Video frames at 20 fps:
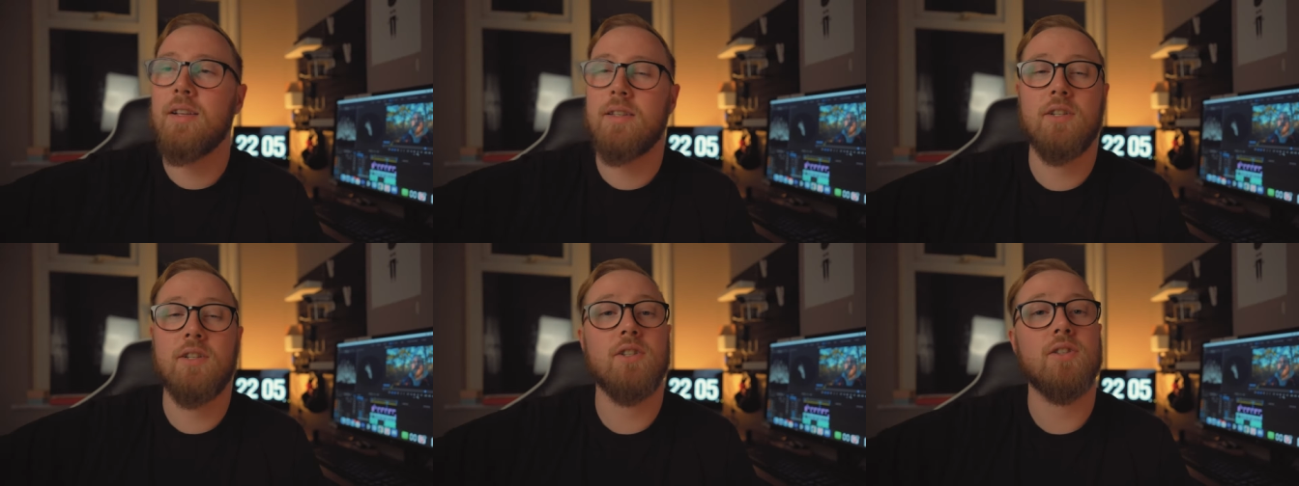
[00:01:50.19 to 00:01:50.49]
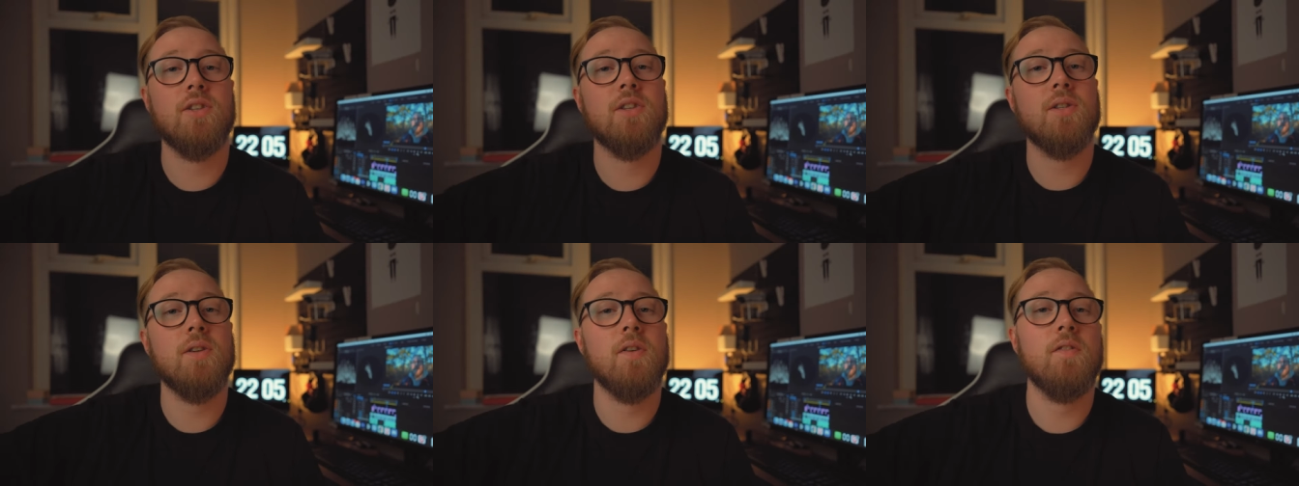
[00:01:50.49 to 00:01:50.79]
such as
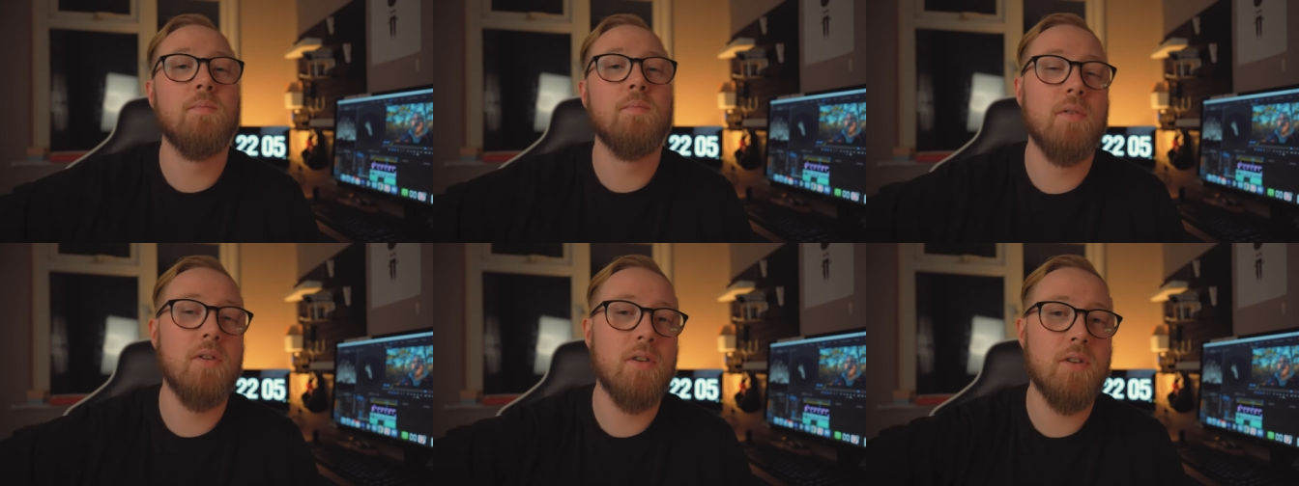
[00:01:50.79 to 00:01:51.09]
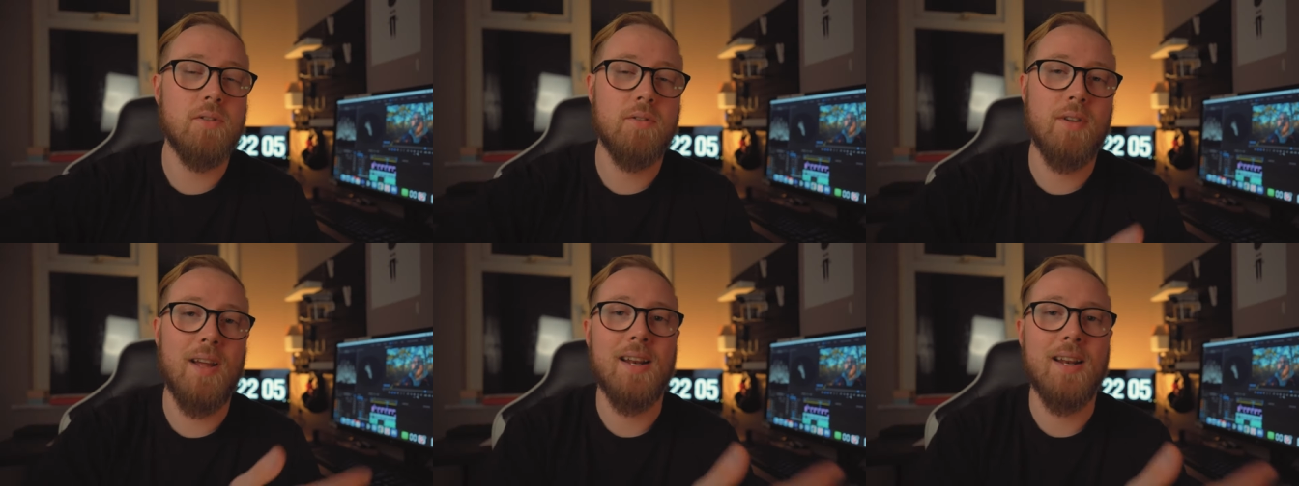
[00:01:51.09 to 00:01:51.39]
a
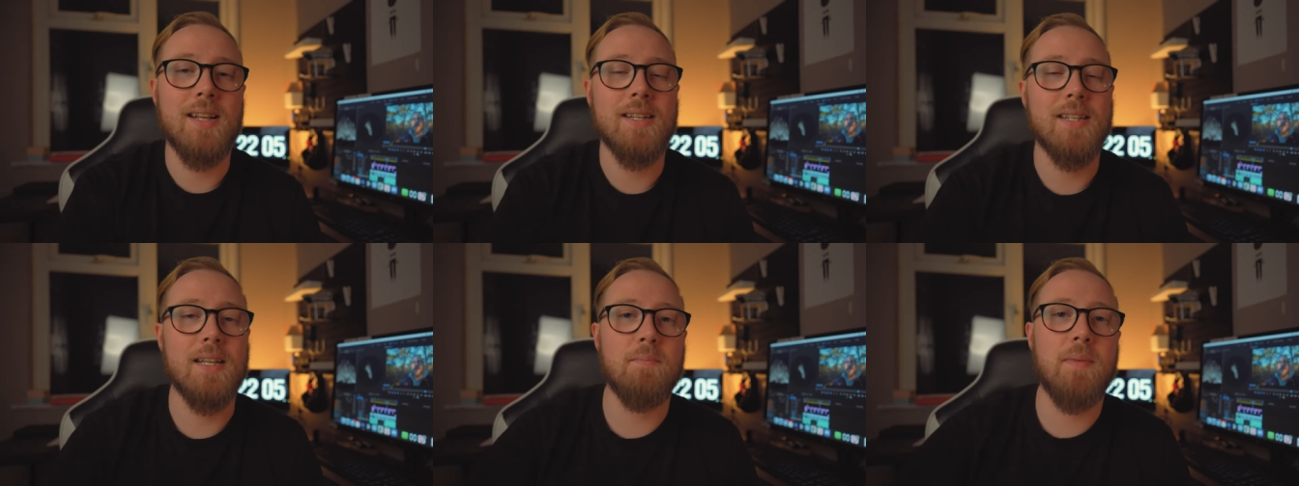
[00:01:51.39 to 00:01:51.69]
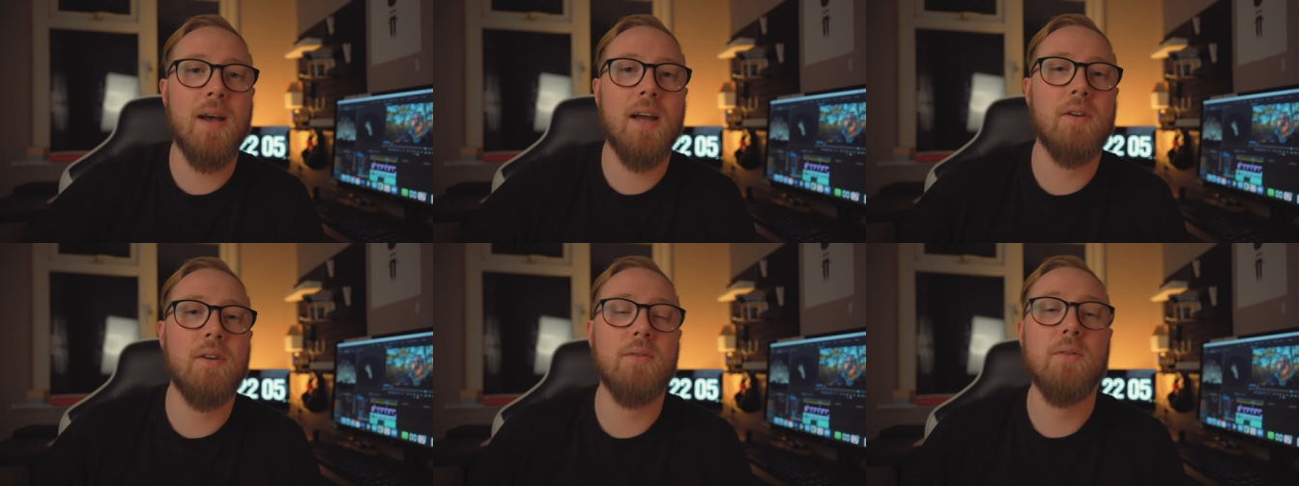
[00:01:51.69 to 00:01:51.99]
softbox or an LED
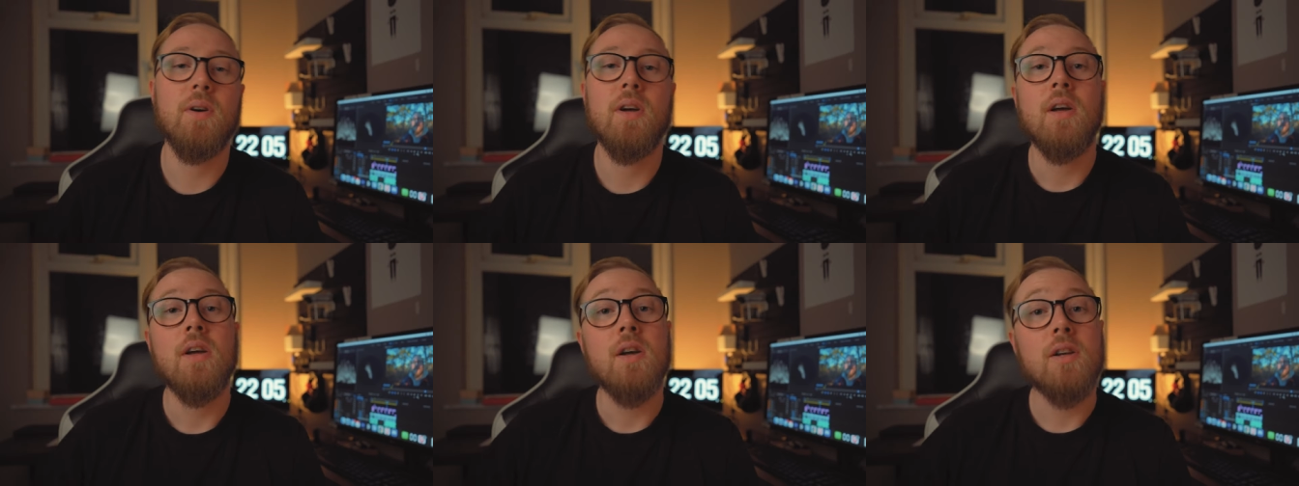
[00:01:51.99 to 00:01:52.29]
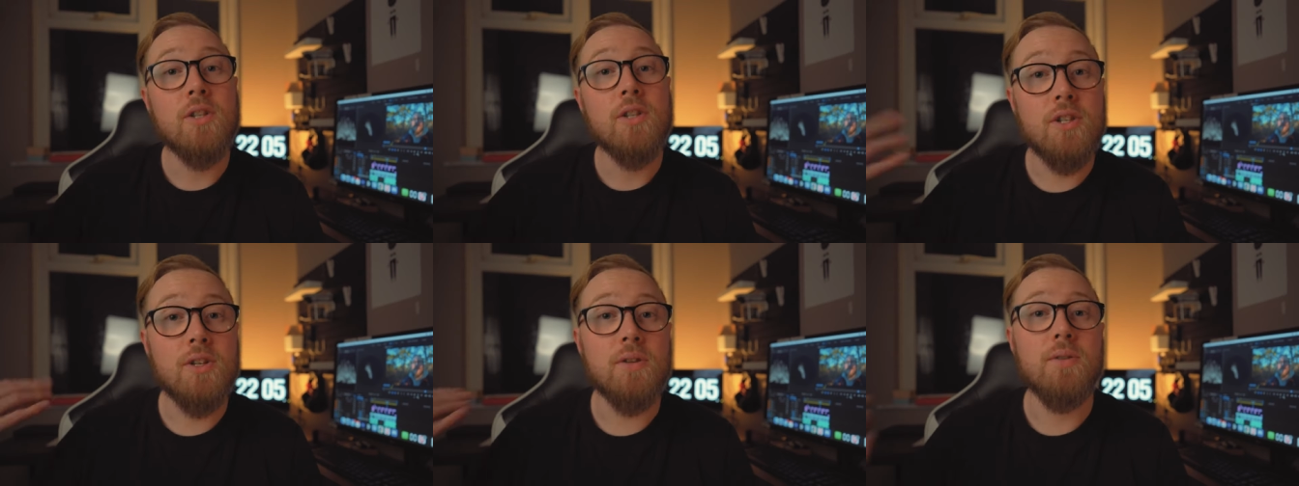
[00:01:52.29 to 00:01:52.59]
panel,
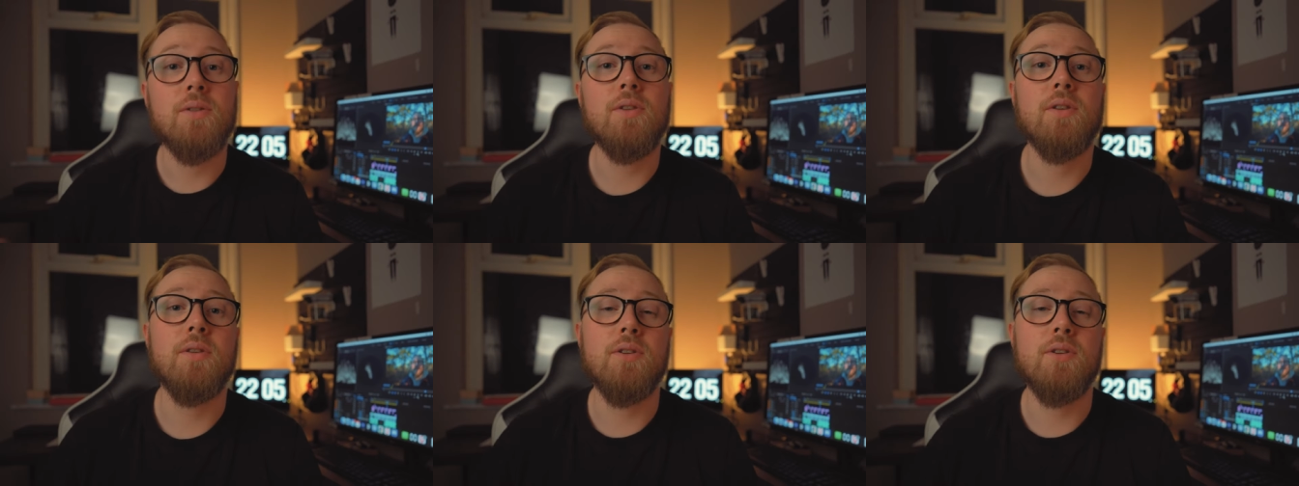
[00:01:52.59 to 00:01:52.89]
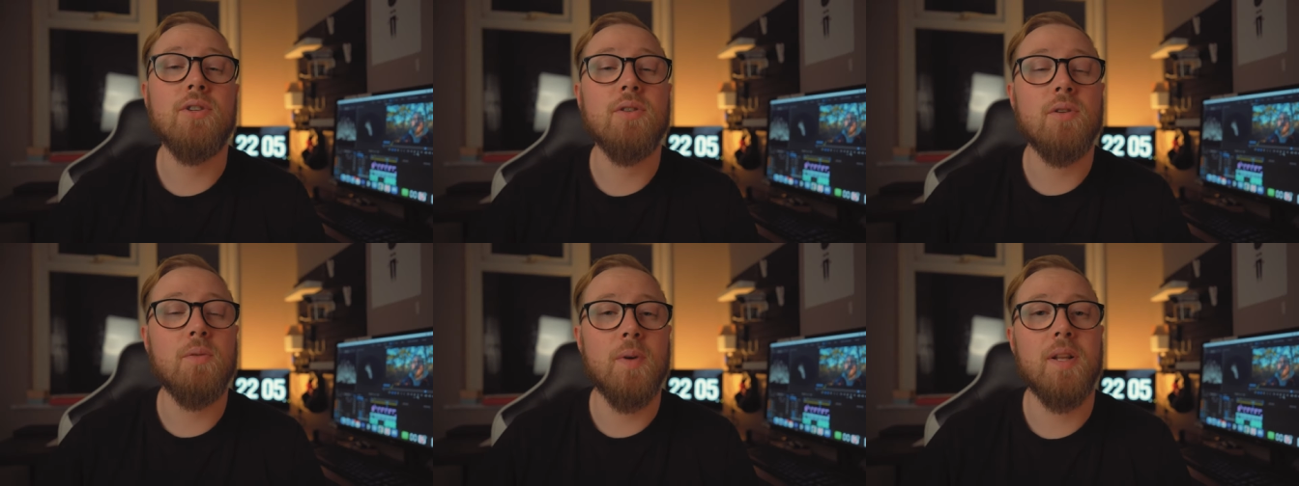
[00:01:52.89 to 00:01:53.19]
do use
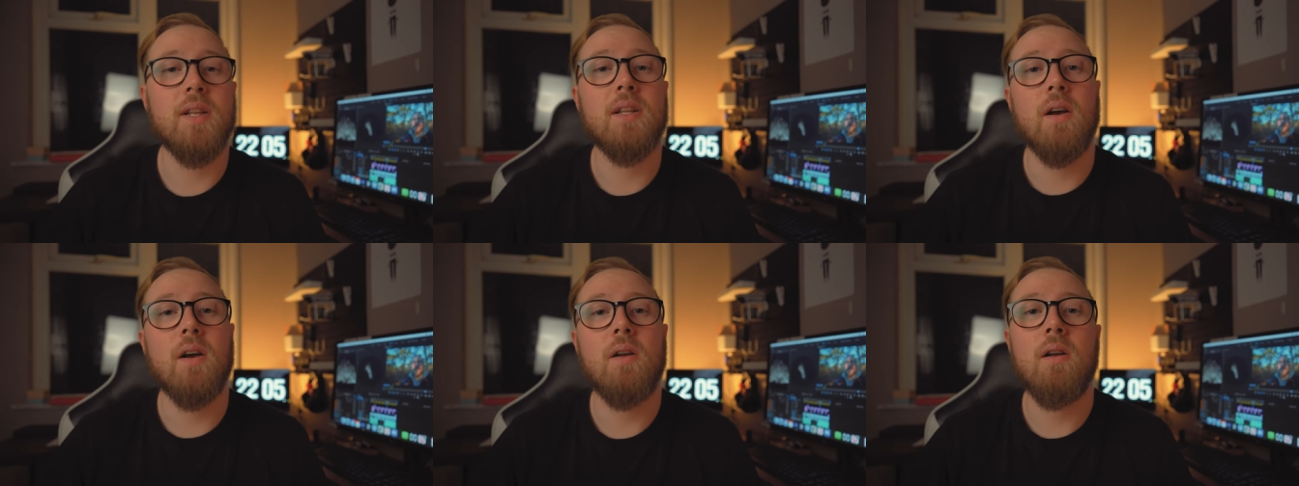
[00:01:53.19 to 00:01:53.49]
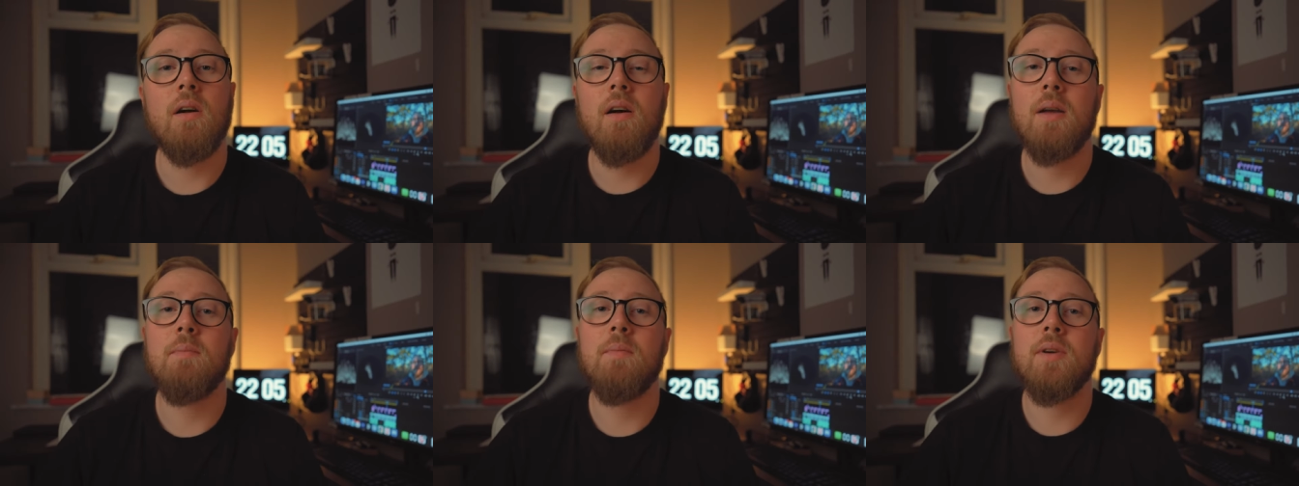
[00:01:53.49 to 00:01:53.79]
your window
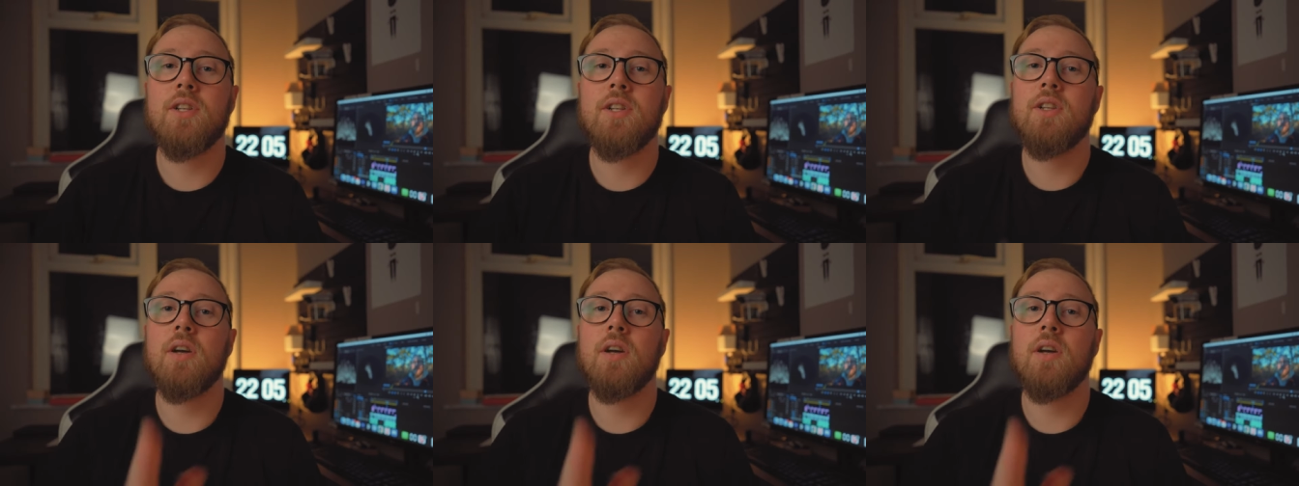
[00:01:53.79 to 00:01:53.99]
light, but